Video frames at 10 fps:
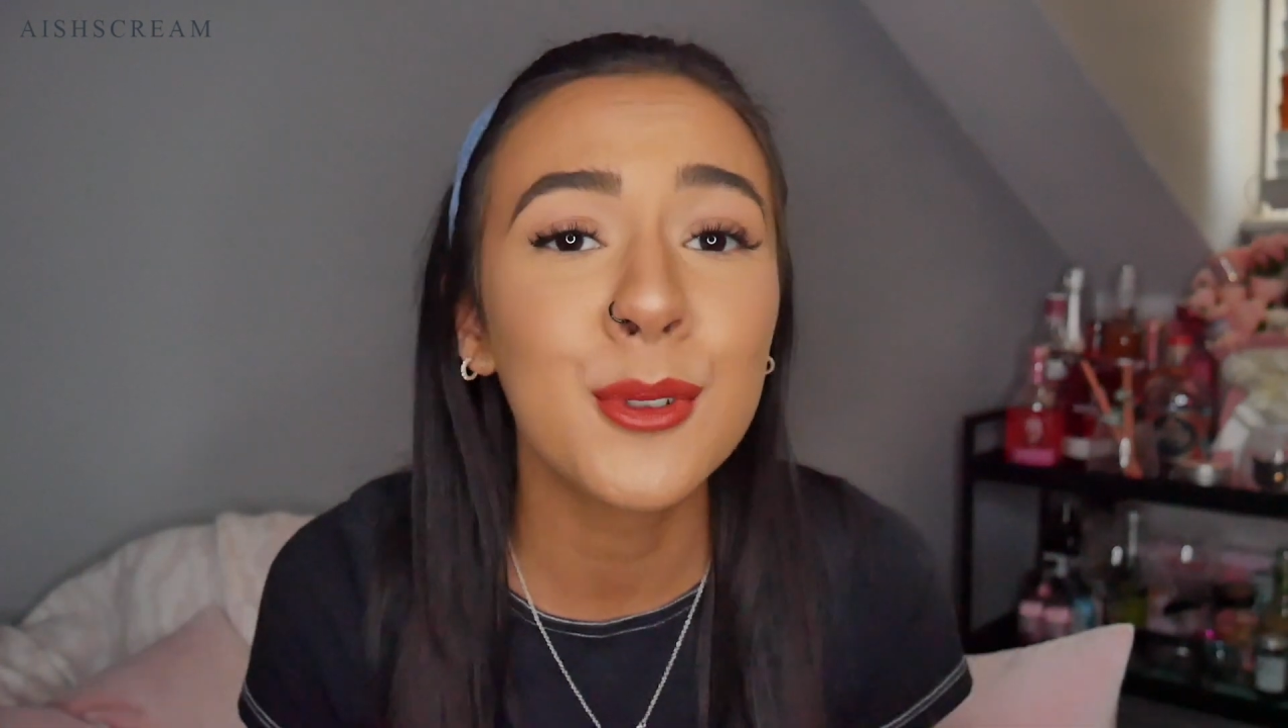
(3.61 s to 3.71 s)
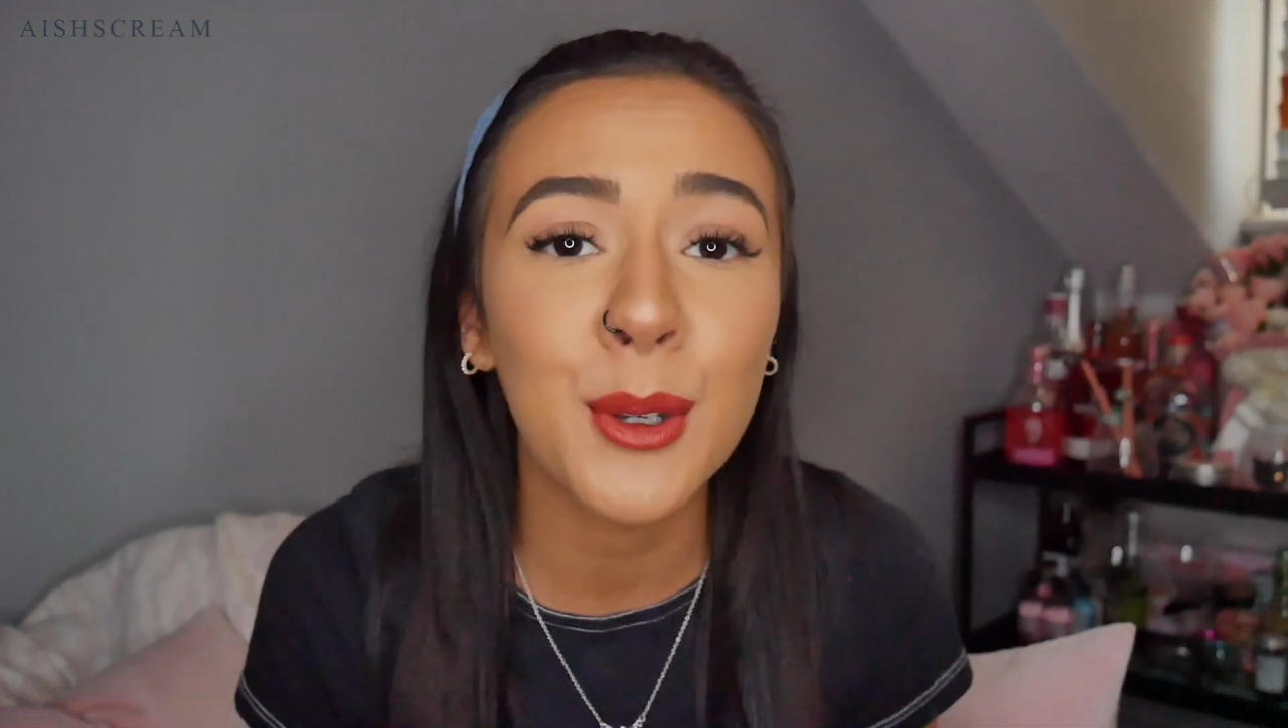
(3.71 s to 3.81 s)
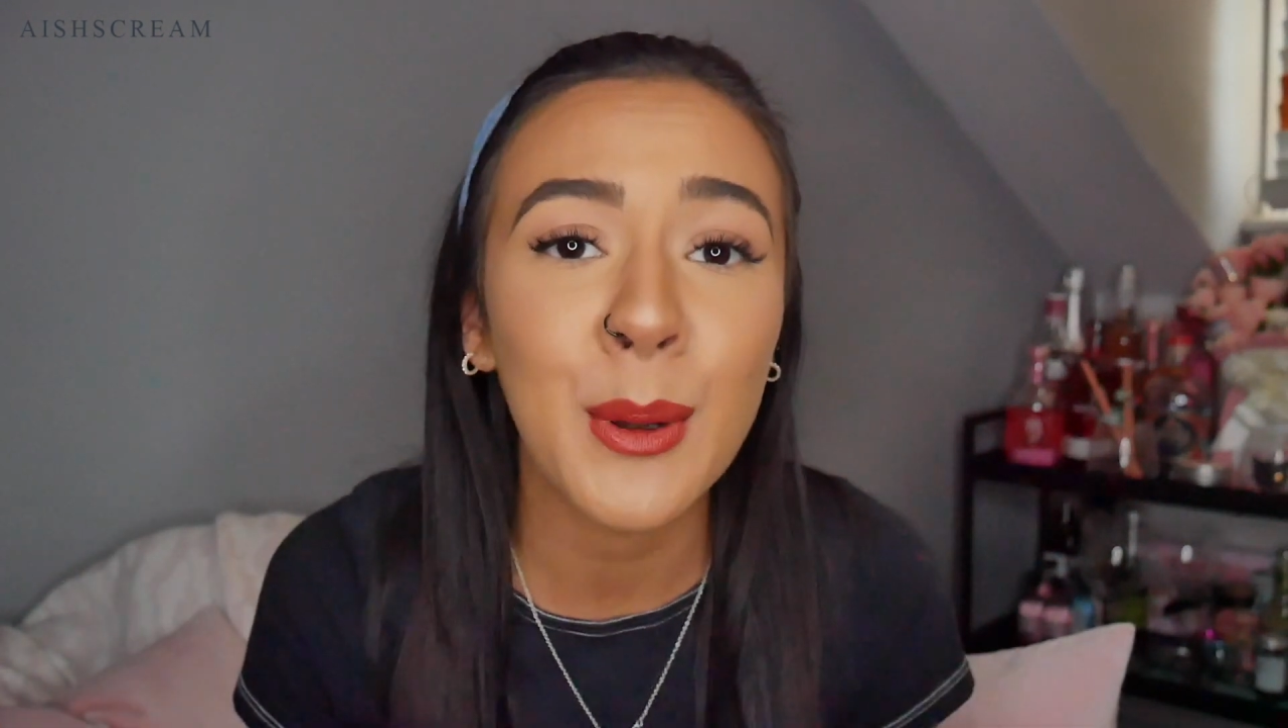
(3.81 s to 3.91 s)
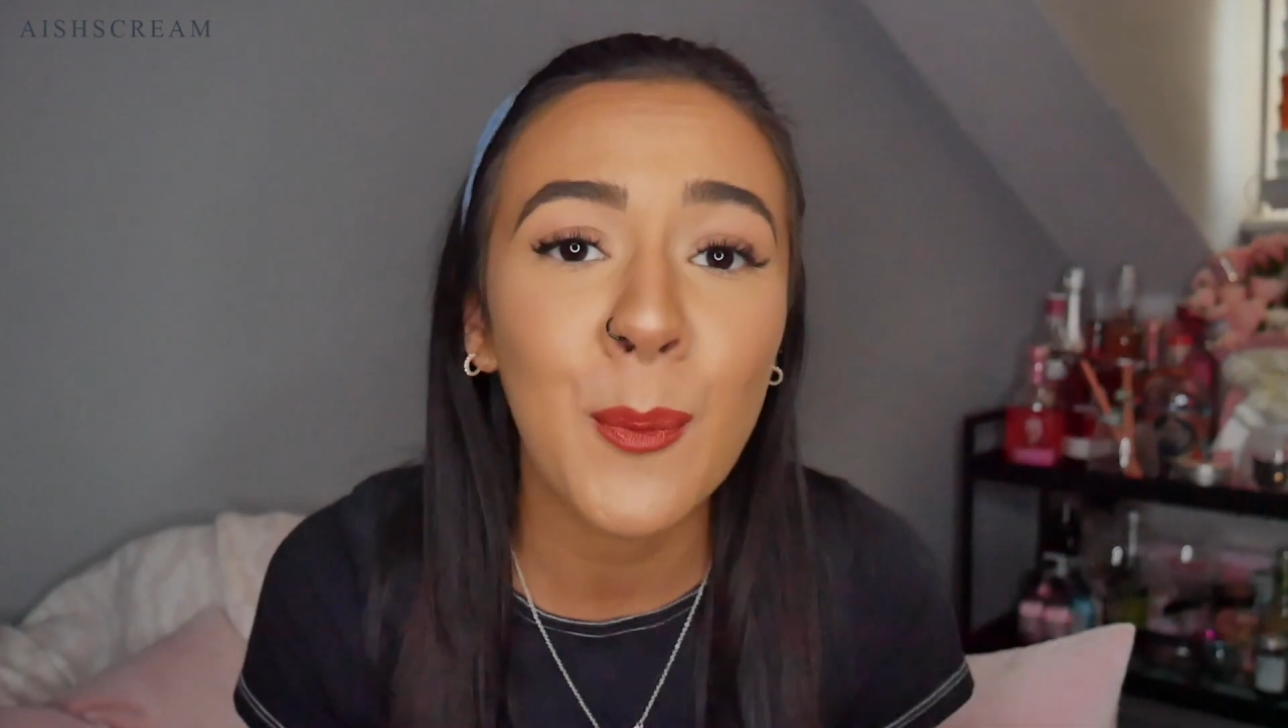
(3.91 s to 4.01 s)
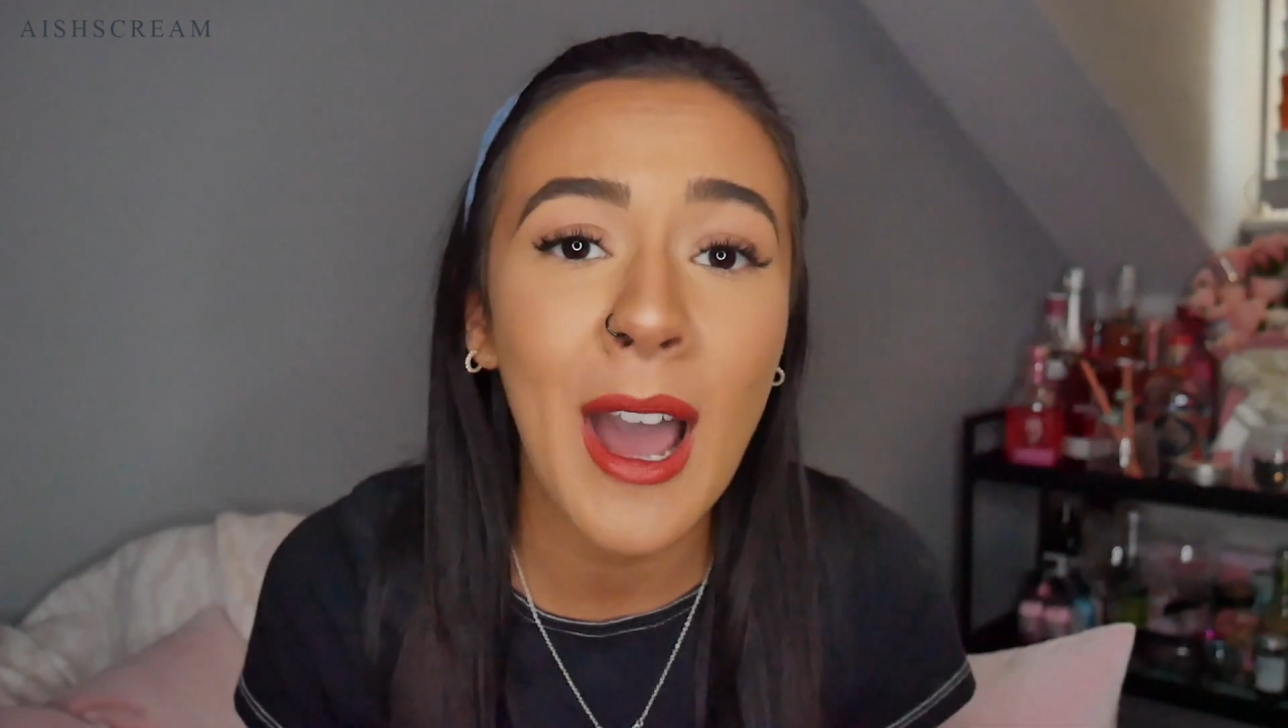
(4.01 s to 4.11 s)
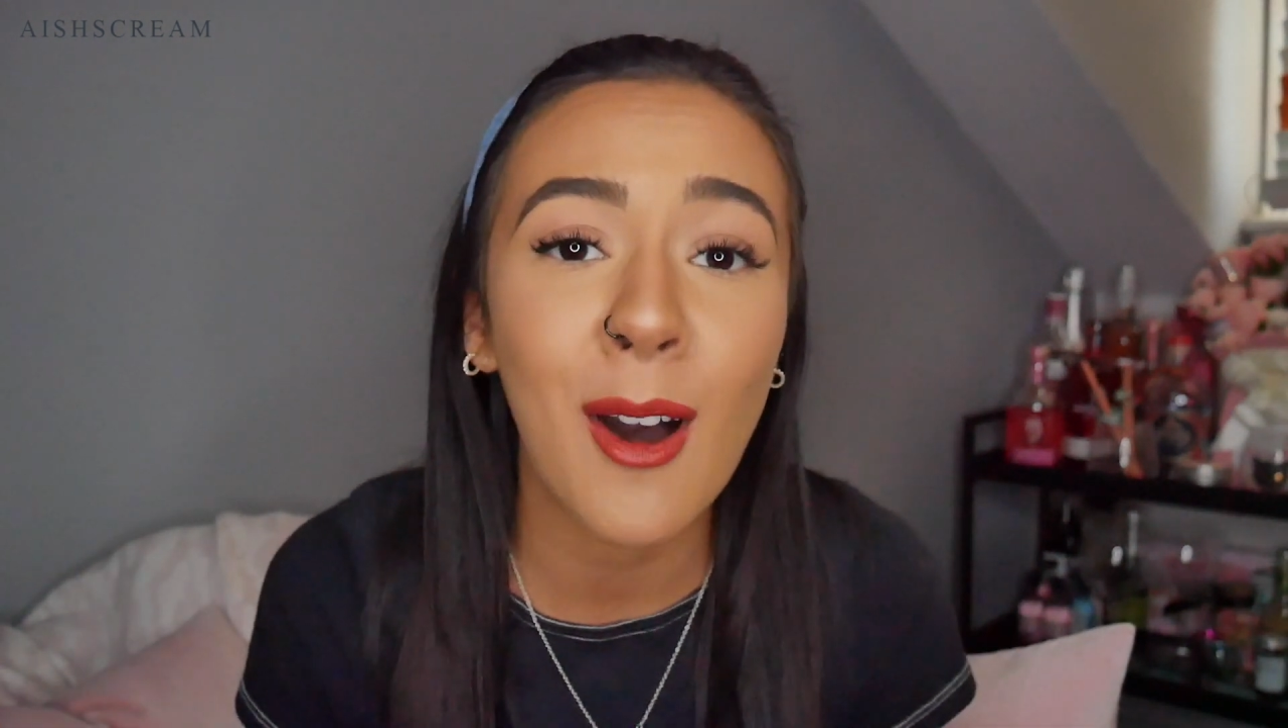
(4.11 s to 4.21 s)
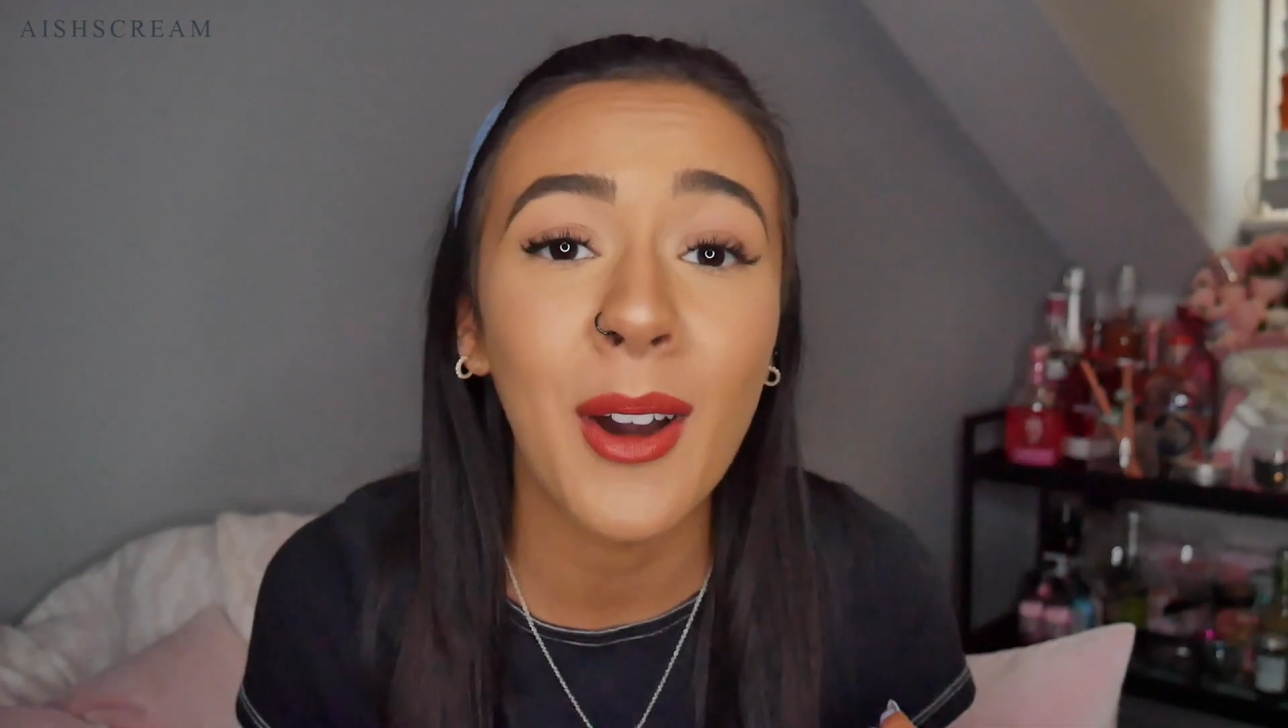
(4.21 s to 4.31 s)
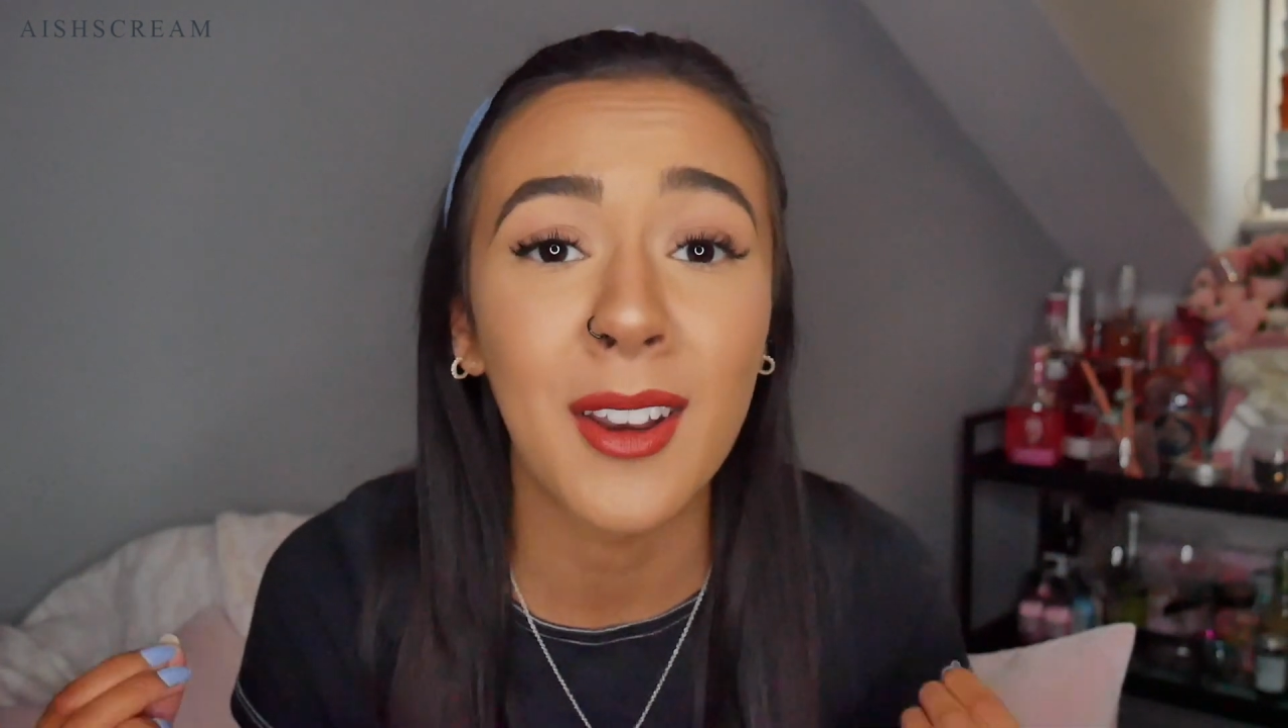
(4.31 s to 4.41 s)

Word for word: doing well